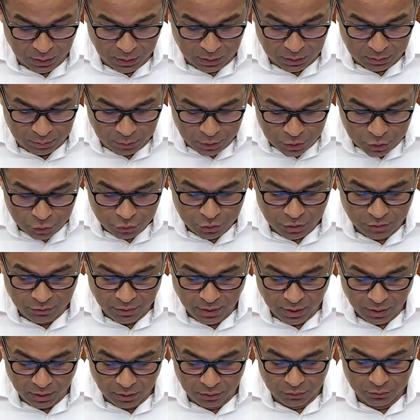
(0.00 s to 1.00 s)
The Ministry of
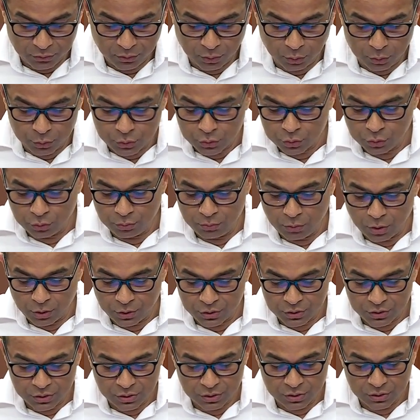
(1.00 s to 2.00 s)
Health also
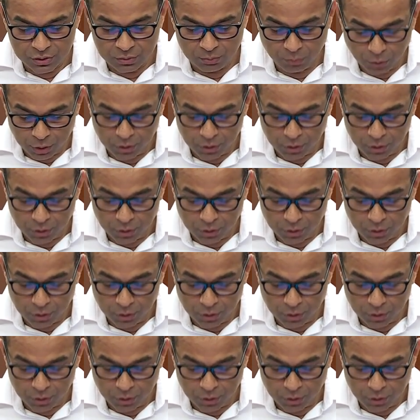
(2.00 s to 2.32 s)
monitors,